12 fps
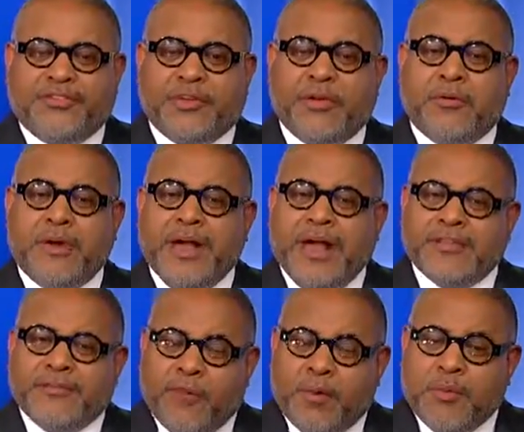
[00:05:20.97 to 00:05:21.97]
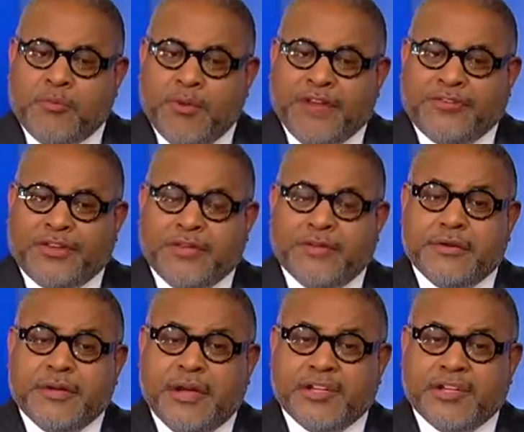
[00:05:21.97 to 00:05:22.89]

So, as a former prosecutor,